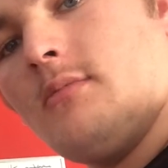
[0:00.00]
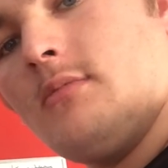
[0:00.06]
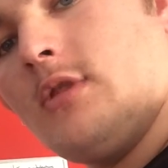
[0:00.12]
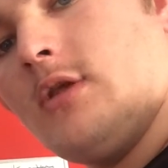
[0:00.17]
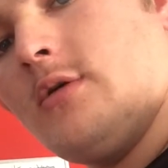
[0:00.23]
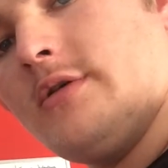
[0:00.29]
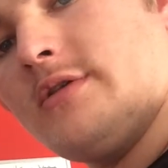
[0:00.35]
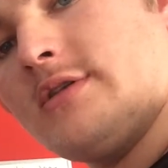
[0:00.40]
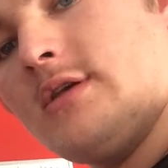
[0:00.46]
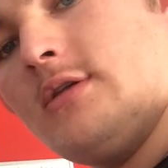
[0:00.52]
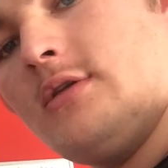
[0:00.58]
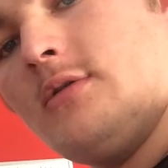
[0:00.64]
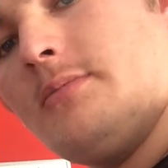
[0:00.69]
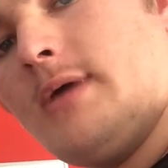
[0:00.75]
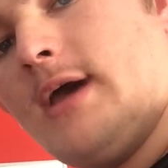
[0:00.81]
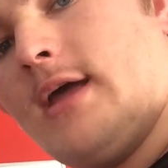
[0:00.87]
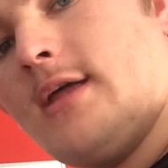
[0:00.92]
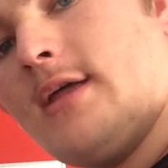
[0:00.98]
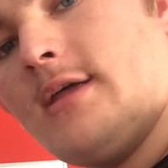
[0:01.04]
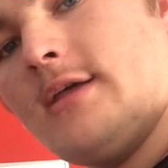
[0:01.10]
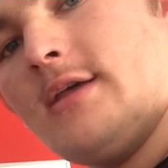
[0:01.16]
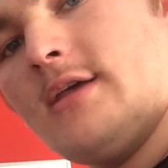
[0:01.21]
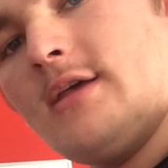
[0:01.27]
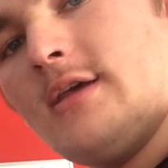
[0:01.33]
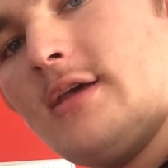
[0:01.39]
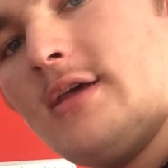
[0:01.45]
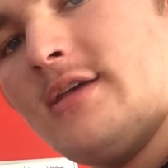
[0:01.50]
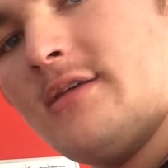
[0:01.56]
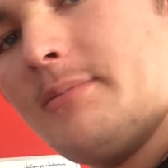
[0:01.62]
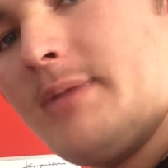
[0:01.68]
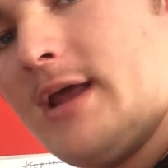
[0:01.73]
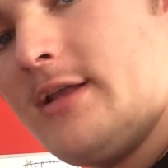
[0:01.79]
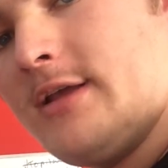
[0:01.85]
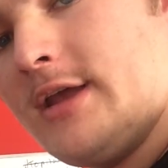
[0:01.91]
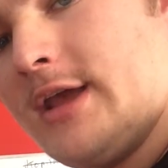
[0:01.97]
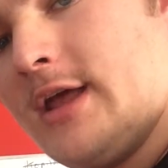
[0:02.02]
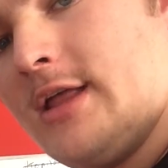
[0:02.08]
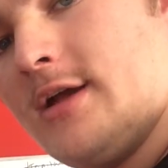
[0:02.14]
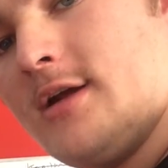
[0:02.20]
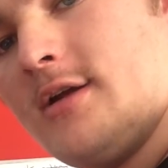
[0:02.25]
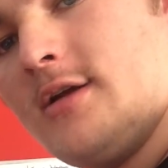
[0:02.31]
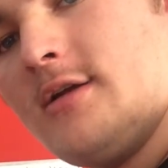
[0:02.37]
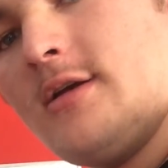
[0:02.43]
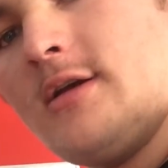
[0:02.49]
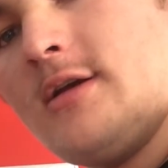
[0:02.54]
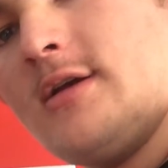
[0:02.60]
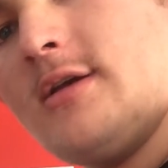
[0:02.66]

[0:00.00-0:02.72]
Lewis is a penalty killer,